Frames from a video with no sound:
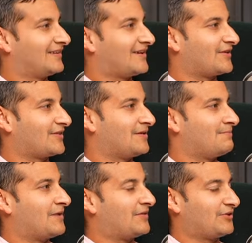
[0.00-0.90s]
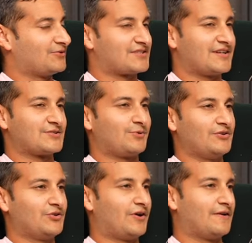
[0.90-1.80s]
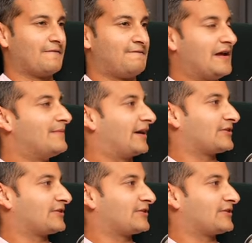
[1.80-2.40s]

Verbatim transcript: I think he's the cool. main thing also said as well, you got feedback